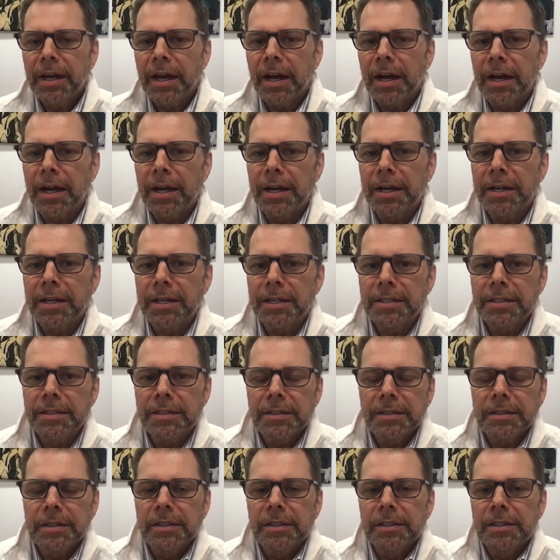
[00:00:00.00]
I
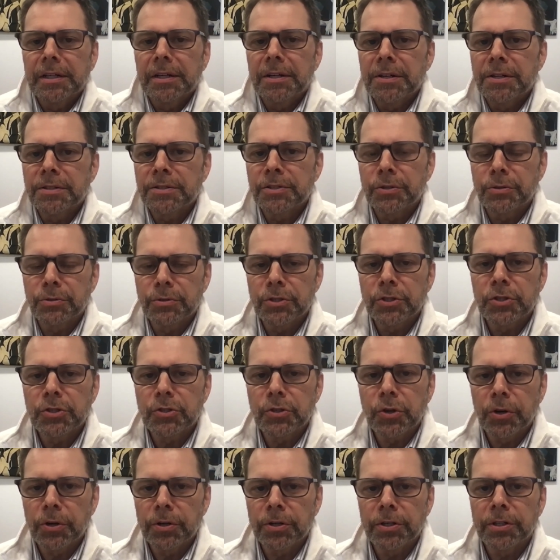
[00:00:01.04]
also
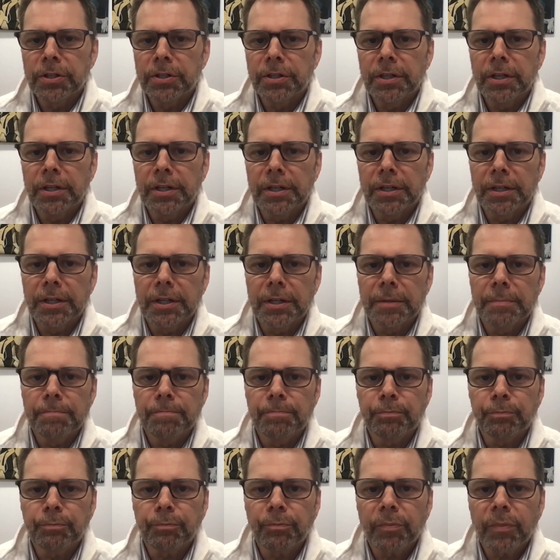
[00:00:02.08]
started
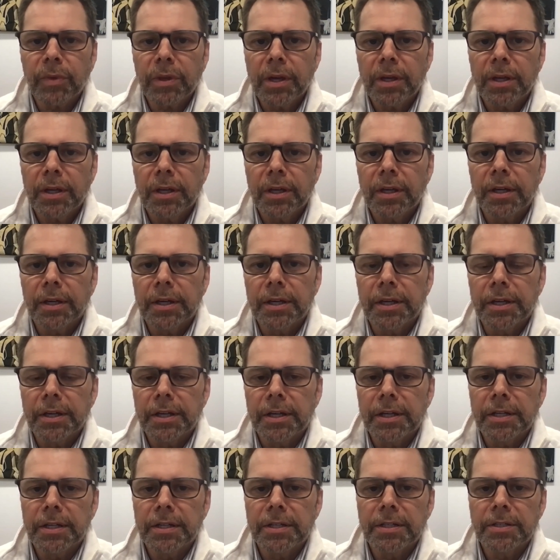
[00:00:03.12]

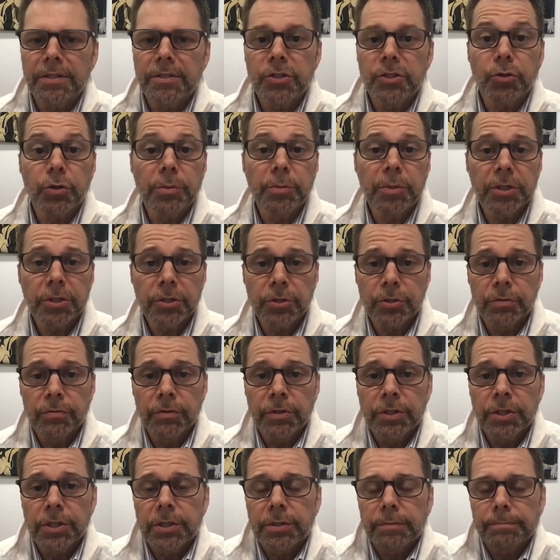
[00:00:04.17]
a streaming
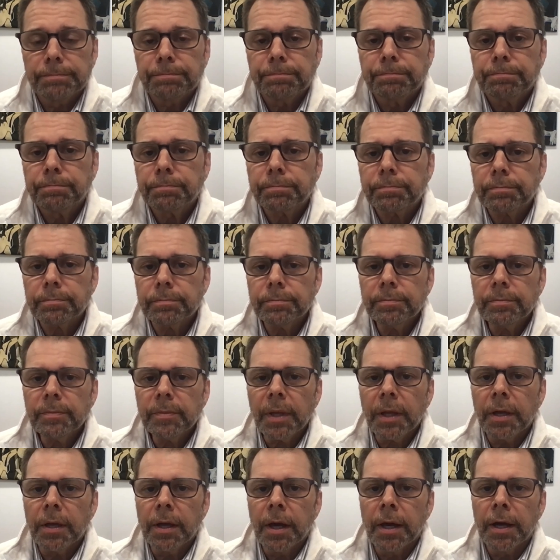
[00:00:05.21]
service
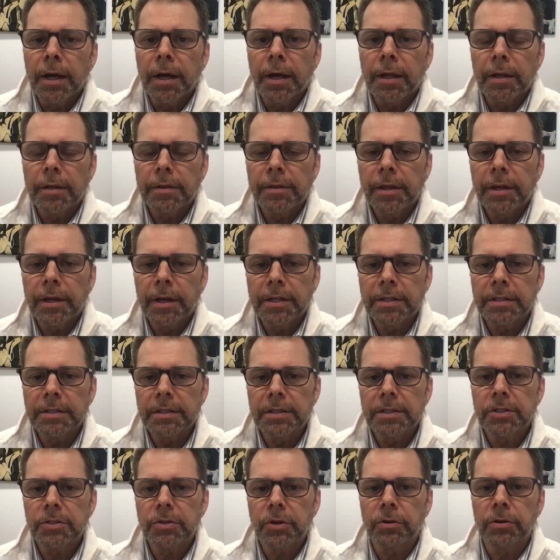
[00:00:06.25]
that I
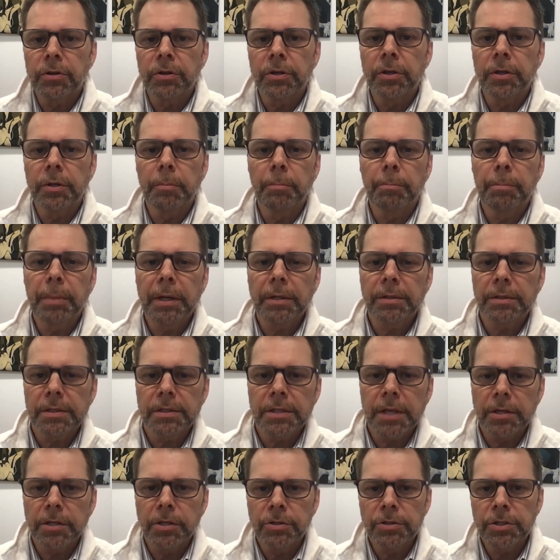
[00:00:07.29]
started about
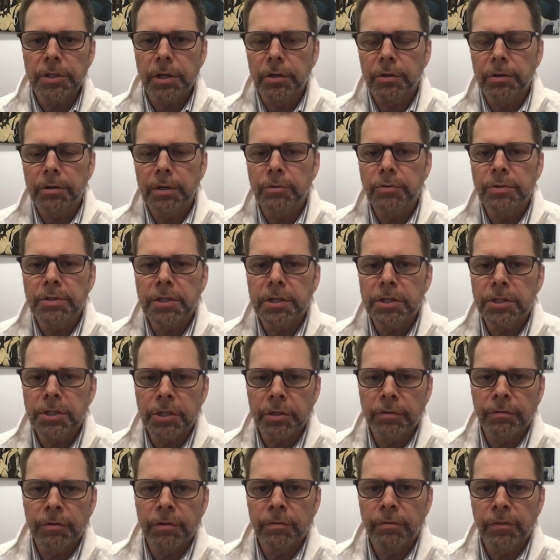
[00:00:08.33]
10 years ago. I was teaching
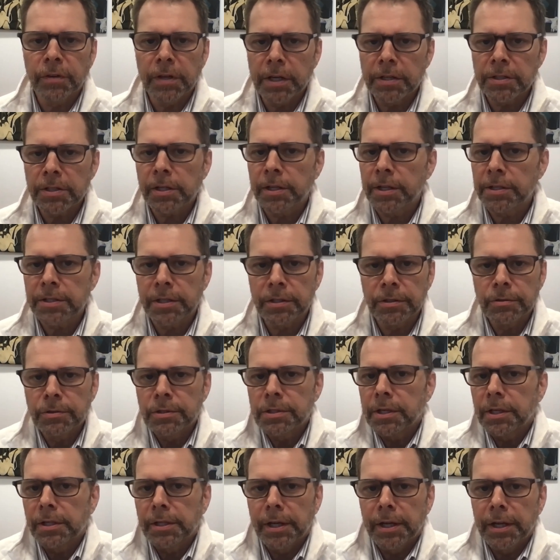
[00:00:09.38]
a film finance class at
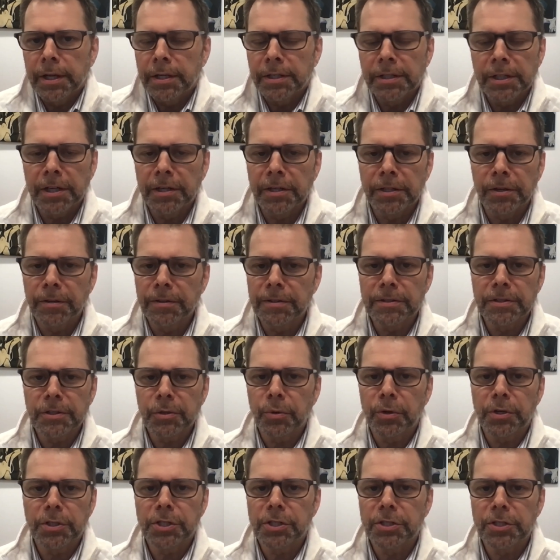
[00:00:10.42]
UCLA and getting all these
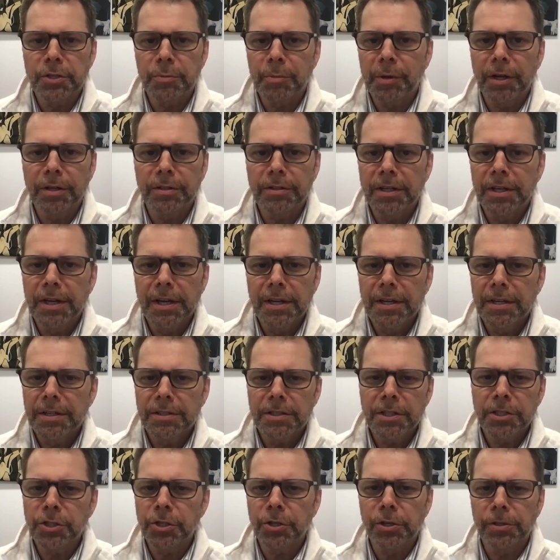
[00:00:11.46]
questions about
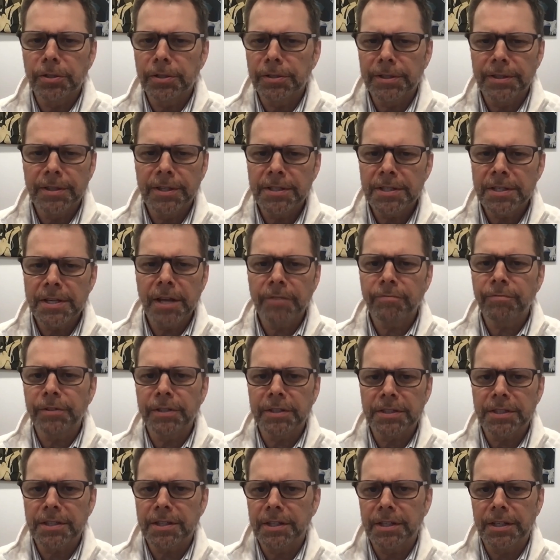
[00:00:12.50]
digital and this
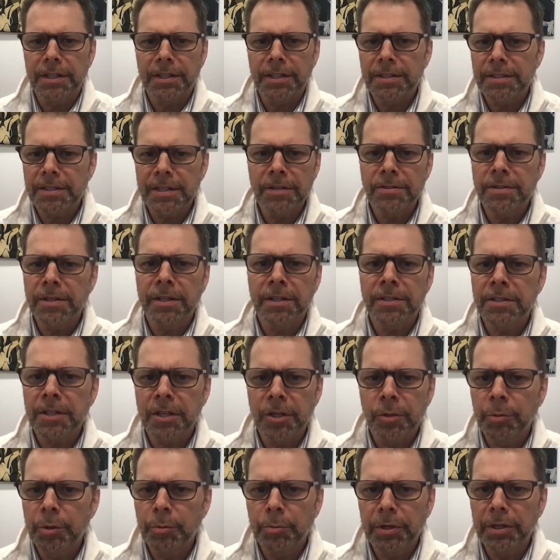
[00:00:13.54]
Netflix thing. It sounds like it's
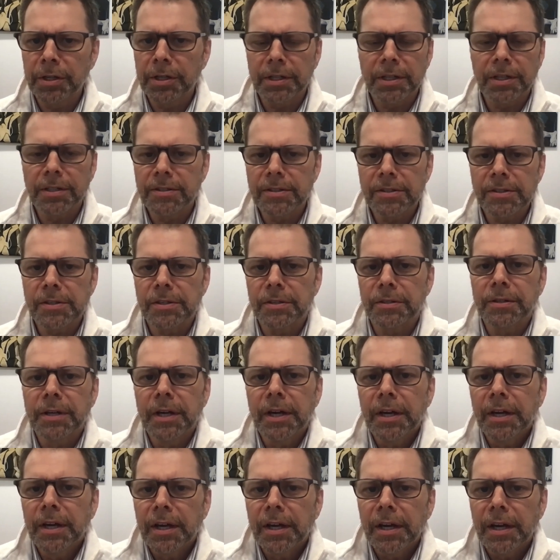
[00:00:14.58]
going to be big. And so
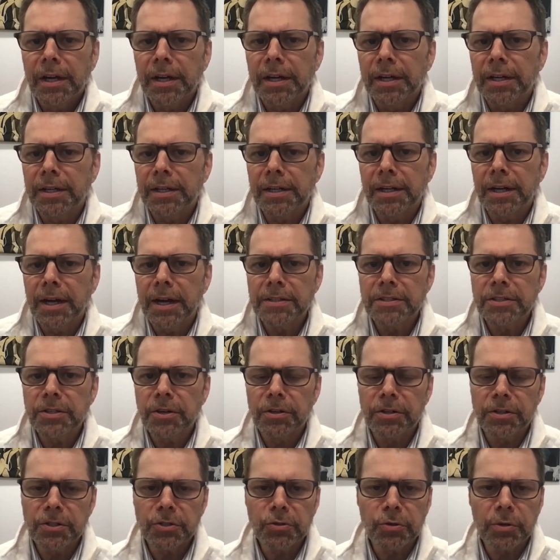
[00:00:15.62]
I
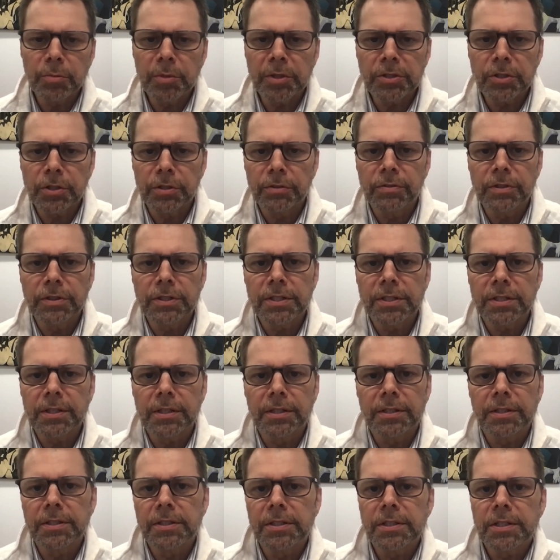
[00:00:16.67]
started a streaming service that
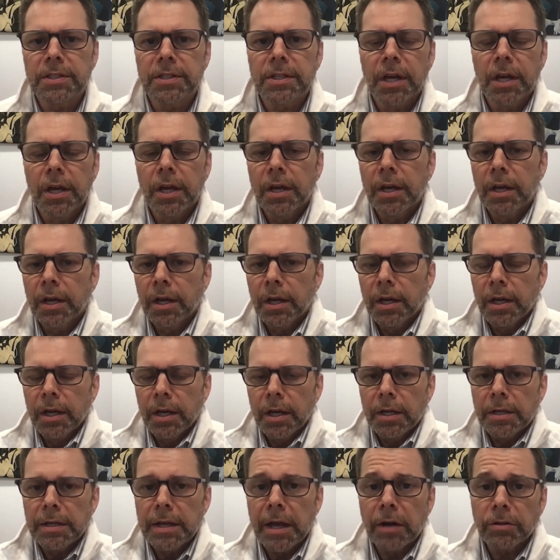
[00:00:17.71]
is
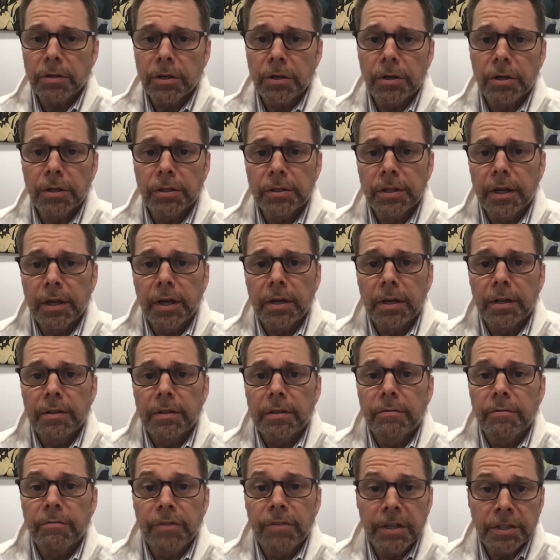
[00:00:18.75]
now called
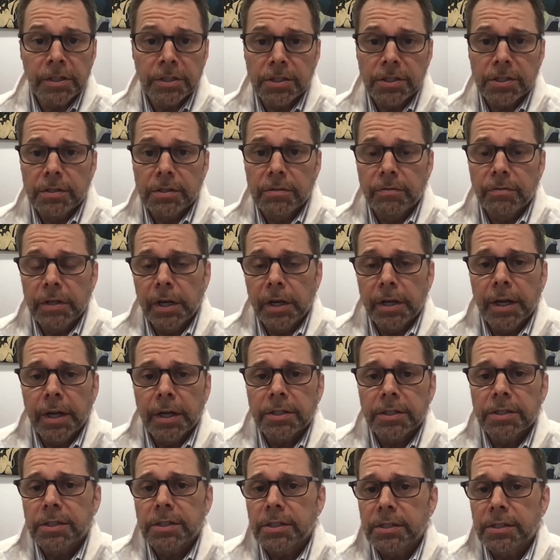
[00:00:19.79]
VIX,
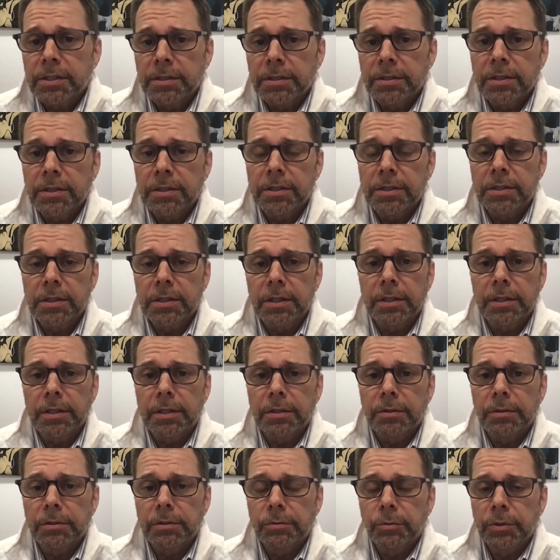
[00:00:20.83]
VIX. It's
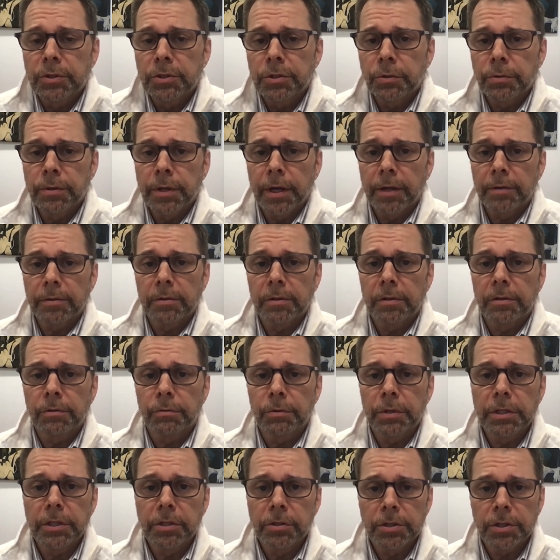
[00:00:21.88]
we sold that
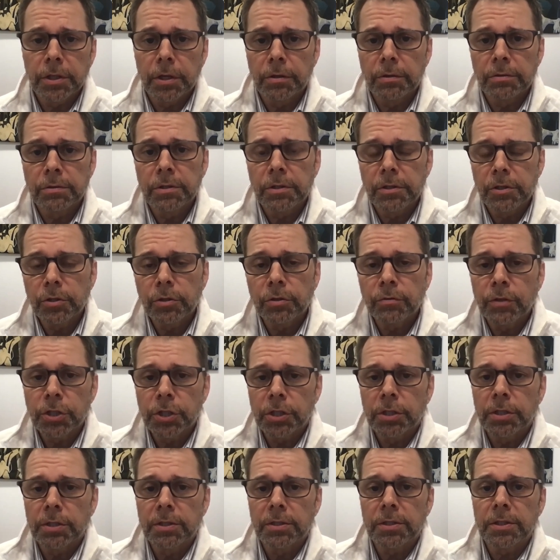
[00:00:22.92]
3 years ago to
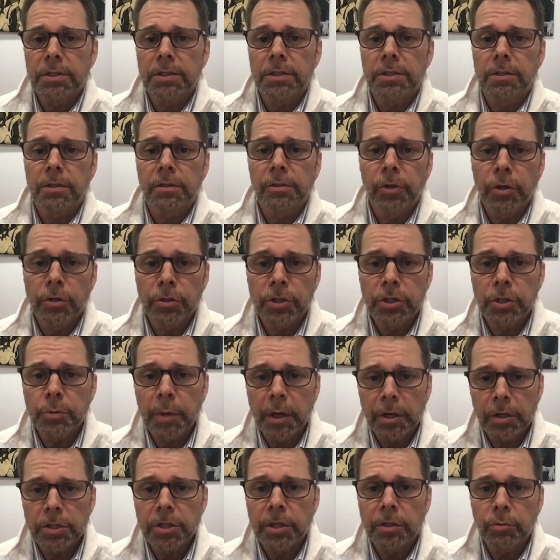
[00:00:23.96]
Univision. It's the largest
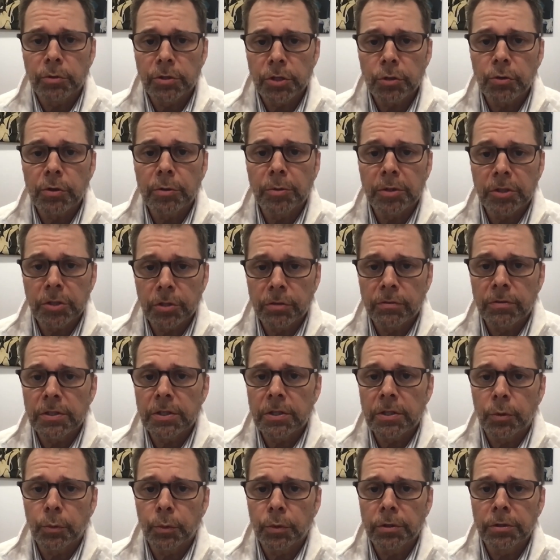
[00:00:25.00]
Spanish language streaming
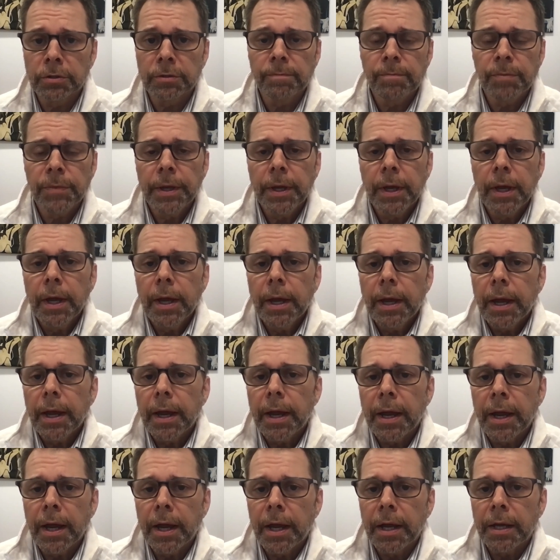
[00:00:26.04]
service in the world.
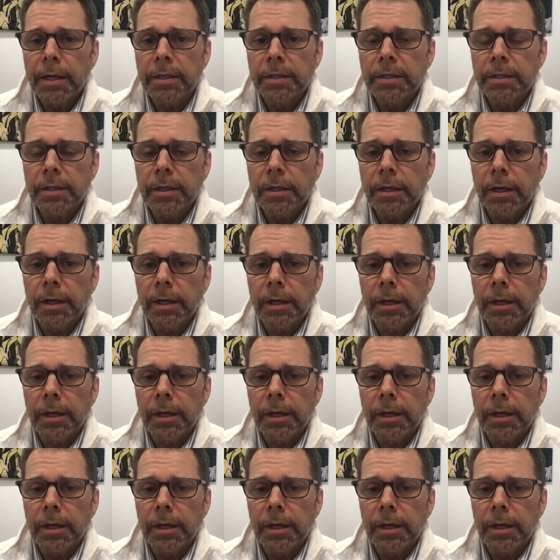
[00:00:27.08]
And